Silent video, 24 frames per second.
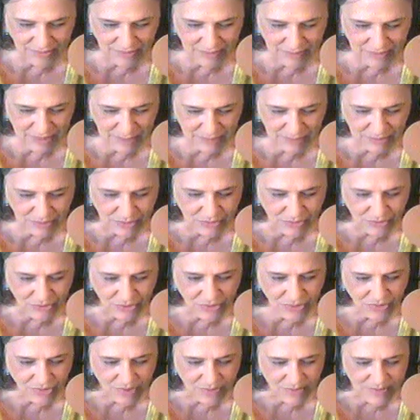People who
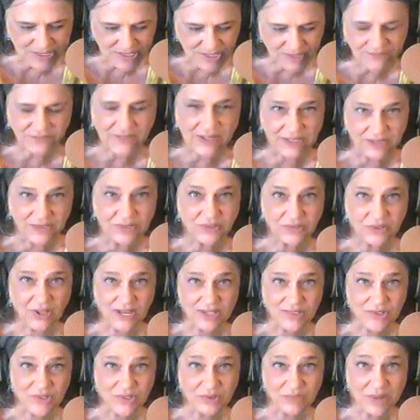knew you must have felt you'd
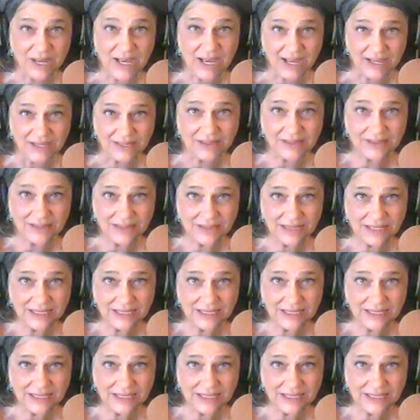lost your mind.